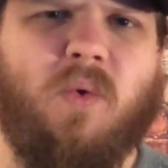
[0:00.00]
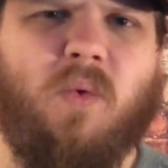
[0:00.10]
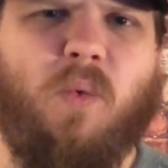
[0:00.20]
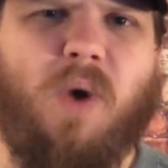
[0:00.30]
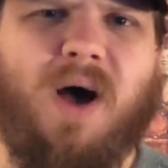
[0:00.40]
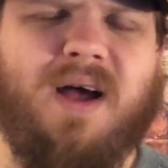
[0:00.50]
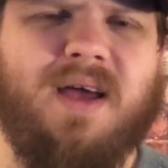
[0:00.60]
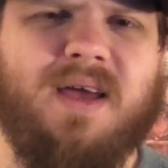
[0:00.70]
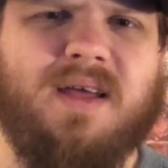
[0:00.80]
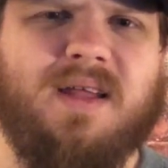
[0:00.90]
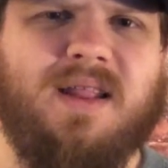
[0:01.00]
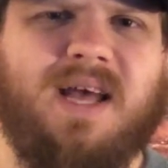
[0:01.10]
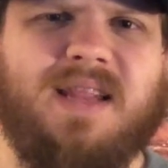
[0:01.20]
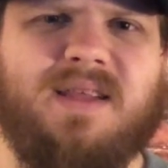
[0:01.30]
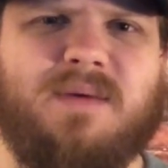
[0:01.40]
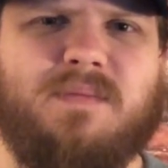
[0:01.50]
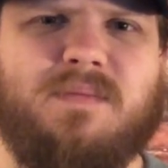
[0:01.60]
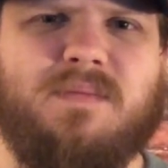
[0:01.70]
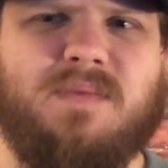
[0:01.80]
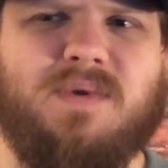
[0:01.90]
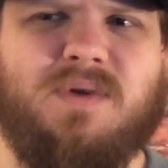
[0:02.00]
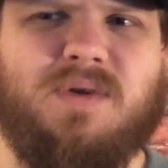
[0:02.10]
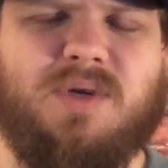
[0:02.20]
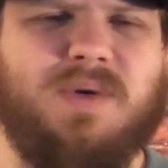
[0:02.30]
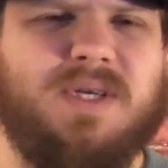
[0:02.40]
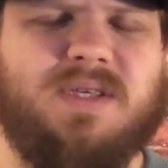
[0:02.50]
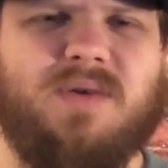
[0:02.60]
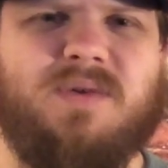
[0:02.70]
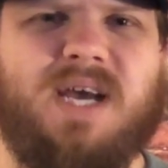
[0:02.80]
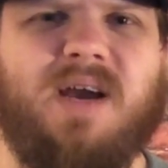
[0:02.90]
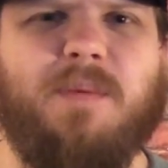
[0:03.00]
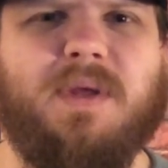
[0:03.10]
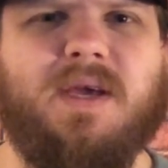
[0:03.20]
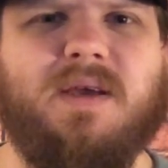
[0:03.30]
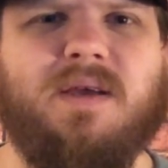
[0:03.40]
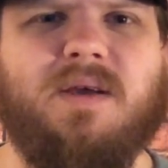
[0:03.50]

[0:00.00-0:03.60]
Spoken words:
Why let them do it so terribly?